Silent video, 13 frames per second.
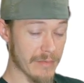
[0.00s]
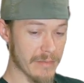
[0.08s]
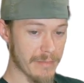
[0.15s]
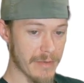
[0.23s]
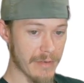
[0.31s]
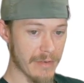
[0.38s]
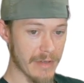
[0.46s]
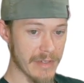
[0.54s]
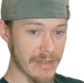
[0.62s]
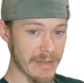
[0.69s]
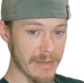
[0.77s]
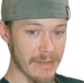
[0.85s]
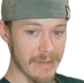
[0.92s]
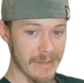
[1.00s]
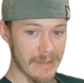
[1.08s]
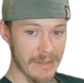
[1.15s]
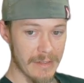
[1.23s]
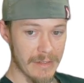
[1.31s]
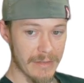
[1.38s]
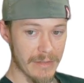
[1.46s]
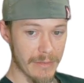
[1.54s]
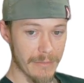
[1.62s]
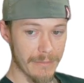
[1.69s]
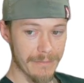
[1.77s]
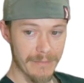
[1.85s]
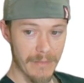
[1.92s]
It's pretty crazy.
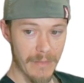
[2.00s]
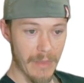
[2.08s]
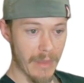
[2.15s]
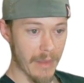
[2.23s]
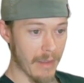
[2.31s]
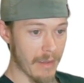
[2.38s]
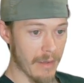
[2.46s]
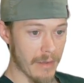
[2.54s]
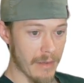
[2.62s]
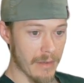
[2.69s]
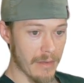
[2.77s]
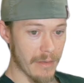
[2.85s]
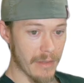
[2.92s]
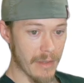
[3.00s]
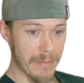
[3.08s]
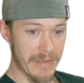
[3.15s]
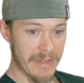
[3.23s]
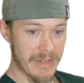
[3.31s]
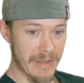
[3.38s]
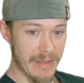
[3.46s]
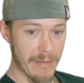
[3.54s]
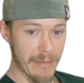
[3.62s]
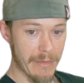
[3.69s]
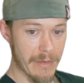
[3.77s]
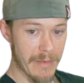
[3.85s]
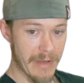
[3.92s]
So the company said that it
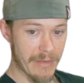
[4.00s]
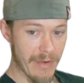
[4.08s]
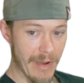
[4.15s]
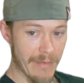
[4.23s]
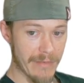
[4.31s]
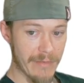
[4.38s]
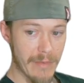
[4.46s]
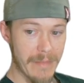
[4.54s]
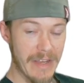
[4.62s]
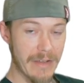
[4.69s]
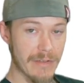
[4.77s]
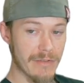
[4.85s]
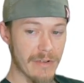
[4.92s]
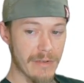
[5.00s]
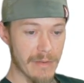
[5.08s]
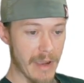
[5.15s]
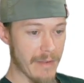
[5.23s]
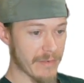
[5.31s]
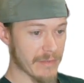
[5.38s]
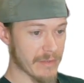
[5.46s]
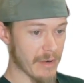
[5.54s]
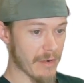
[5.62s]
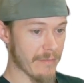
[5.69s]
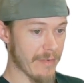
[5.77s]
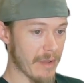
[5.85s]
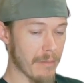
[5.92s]
will only make drivers for the mainstream graphics
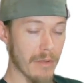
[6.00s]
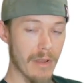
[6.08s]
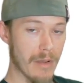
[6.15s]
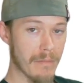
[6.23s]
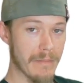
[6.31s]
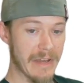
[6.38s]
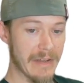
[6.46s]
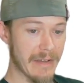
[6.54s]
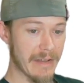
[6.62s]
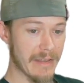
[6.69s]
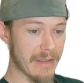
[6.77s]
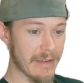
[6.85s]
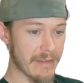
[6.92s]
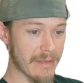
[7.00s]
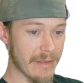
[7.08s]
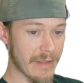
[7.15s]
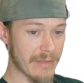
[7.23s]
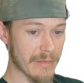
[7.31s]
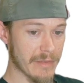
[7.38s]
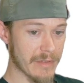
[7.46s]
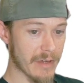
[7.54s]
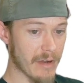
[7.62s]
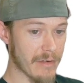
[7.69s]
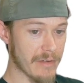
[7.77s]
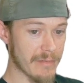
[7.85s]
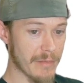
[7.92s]
card available on May 19th, and that's when this
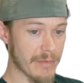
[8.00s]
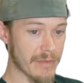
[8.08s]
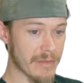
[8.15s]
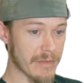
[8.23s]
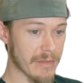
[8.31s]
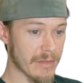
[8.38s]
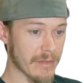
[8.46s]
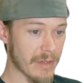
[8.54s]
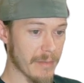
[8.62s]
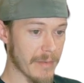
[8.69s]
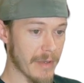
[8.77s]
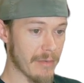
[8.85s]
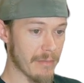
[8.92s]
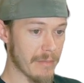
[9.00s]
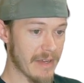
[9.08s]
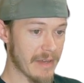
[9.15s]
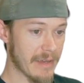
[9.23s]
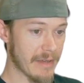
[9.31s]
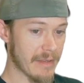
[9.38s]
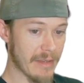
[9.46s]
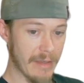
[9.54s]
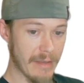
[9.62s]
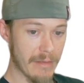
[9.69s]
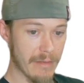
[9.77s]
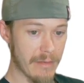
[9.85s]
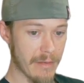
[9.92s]
card is supposed to come out, May 19th.